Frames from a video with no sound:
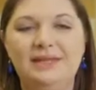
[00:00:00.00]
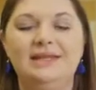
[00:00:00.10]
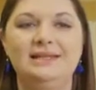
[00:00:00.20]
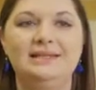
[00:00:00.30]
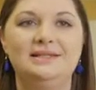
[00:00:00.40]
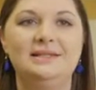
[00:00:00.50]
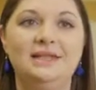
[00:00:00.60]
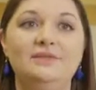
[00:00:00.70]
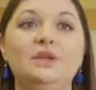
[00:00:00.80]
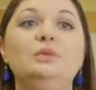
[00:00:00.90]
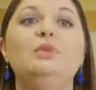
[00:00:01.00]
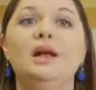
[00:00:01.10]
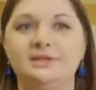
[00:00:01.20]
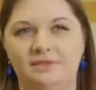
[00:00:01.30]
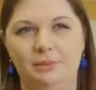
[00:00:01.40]
it is giving you
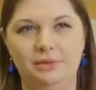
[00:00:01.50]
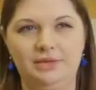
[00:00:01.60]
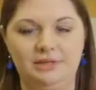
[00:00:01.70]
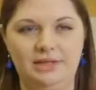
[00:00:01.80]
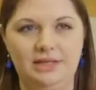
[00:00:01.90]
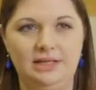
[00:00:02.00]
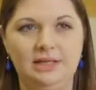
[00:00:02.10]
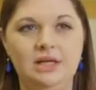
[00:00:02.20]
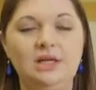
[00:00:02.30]
lots of opportunity.